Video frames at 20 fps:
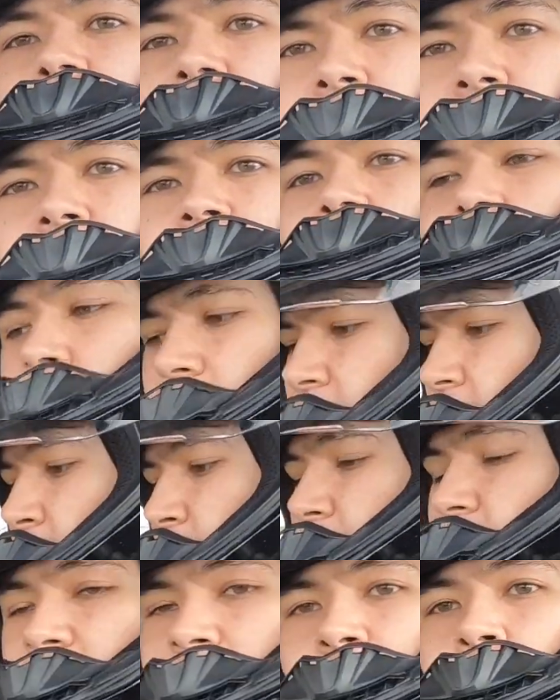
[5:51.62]
So
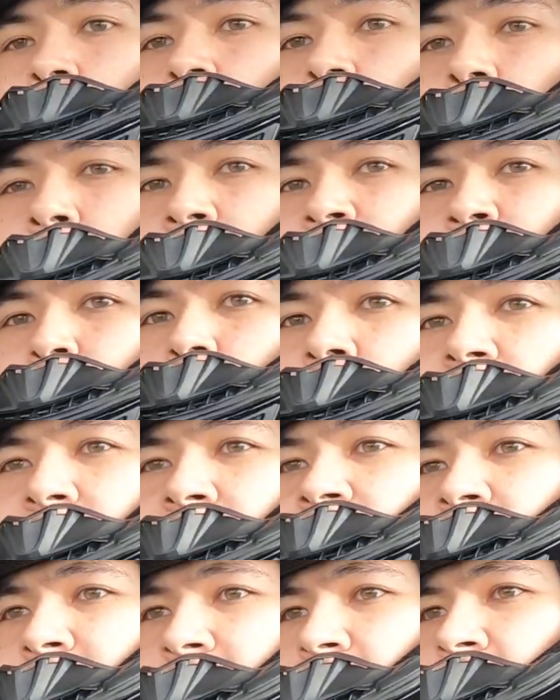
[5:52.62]
Tim does all his
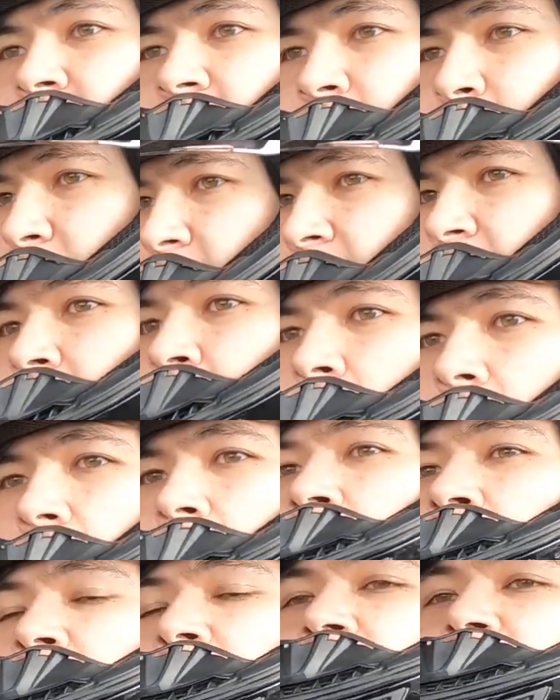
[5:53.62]
braking first
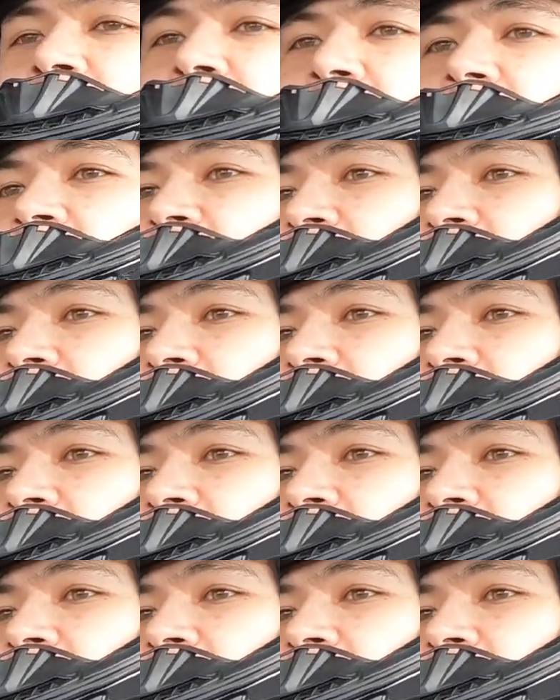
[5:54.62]
before he